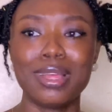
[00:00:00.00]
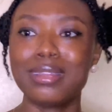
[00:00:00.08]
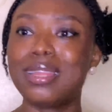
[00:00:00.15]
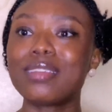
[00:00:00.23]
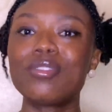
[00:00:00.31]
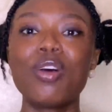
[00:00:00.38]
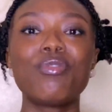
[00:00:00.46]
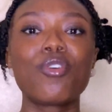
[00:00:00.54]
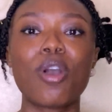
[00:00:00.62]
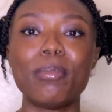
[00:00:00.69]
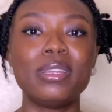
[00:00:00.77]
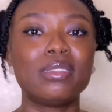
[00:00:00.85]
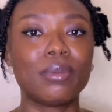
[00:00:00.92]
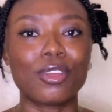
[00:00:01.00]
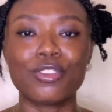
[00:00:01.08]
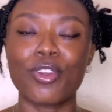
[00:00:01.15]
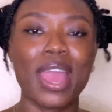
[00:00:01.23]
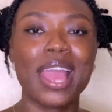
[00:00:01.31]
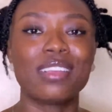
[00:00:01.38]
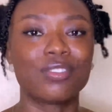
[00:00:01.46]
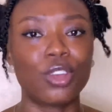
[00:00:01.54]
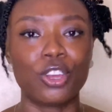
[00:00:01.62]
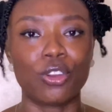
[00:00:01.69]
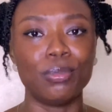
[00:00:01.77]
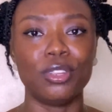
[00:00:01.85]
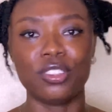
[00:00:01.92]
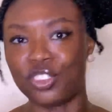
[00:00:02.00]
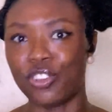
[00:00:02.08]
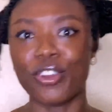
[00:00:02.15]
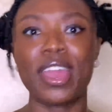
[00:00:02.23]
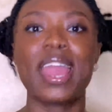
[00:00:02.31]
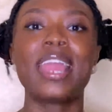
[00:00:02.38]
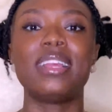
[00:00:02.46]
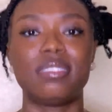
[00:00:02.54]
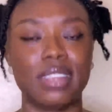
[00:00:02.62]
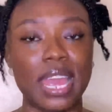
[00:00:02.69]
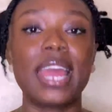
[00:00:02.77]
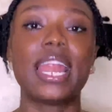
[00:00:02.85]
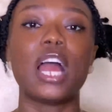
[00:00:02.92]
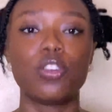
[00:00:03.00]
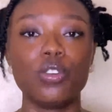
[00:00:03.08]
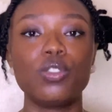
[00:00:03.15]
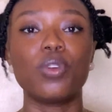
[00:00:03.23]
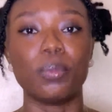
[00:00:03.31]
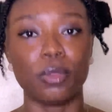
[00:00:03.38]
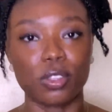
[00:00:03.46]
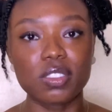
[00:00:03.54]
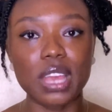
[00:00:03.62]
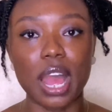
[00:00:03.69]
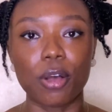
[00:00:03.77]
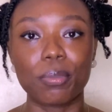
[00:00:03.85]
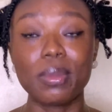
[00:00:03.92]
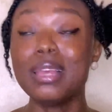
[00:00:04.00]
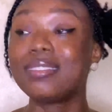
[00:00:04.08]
There's not even community, because your hair is not a community. Your hair is the hair that grows from your scalp.